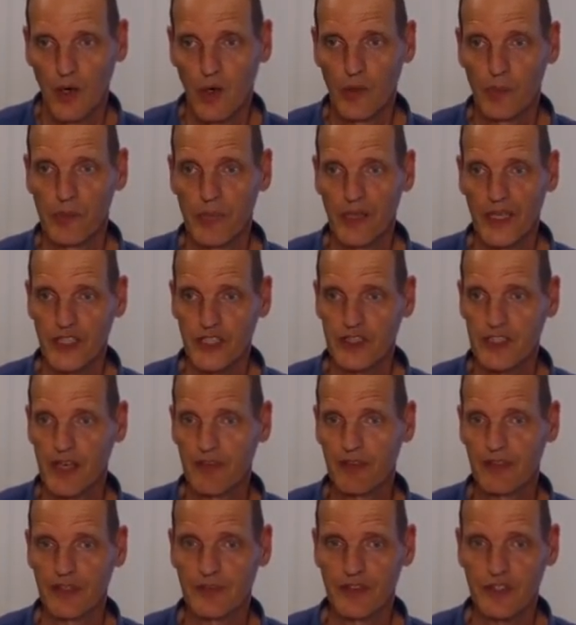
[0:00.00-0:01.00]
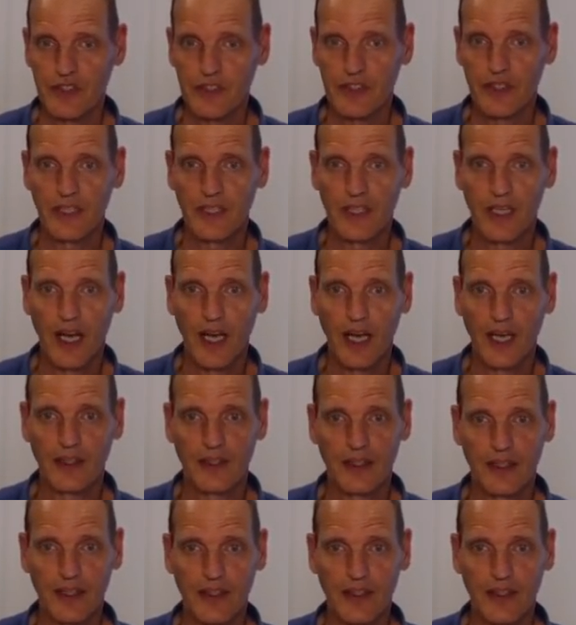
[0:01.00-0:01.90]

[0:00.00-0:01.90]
On page 7 of the study guide,